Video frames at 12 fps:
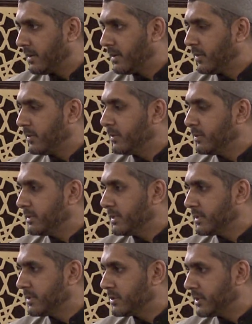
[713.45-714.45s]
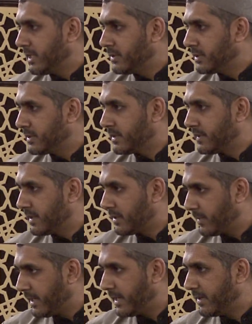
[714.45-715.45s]
you will notice changes in their
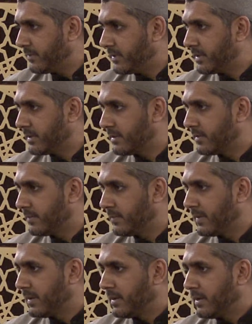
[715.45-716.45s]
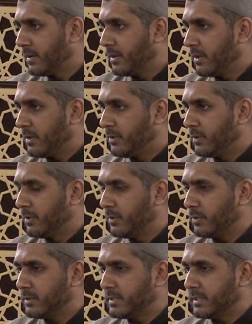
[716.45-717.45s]
behavior. You'll
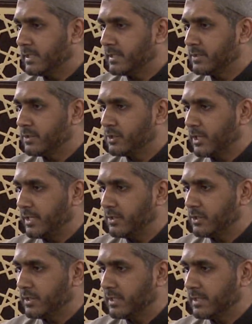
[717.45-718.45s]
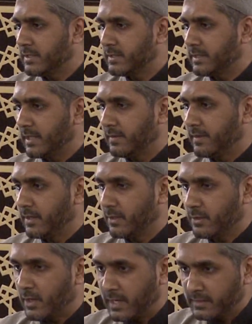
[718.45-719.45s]
notice changes in their
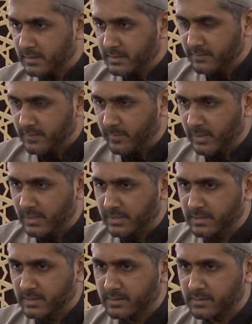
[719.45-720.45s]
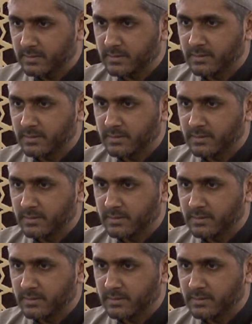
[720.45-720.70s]
cognitive abilities.